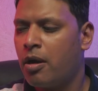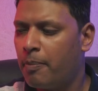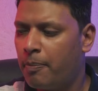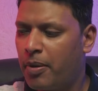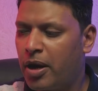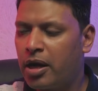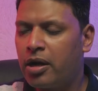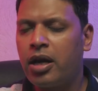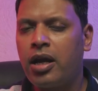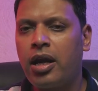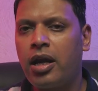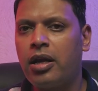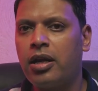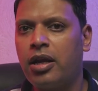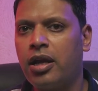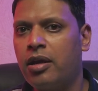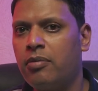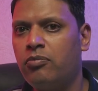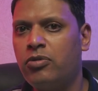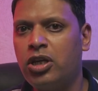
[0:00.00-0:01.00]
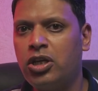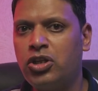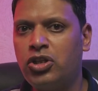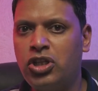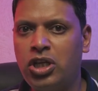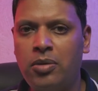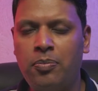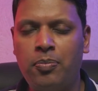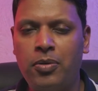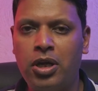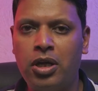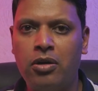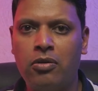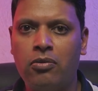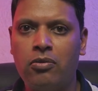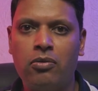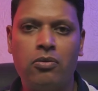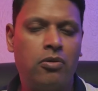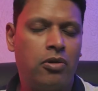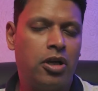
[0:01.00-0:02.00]
pairing an AMD
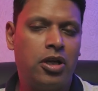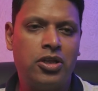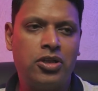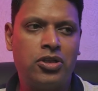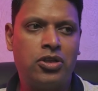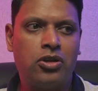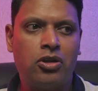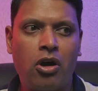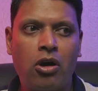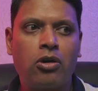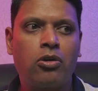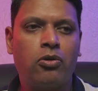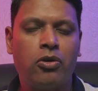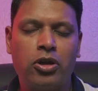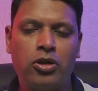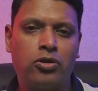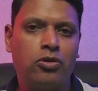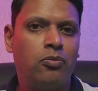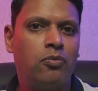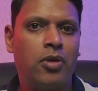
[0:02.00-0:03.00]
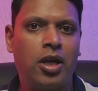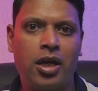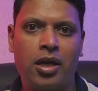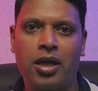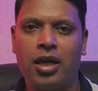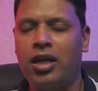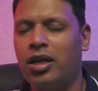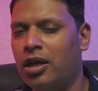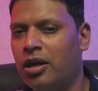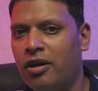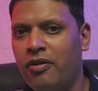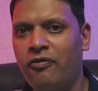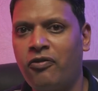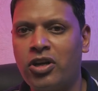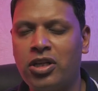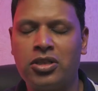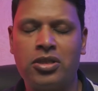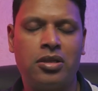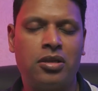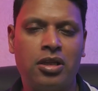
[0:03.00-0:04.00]
GPU is not going to make any difference.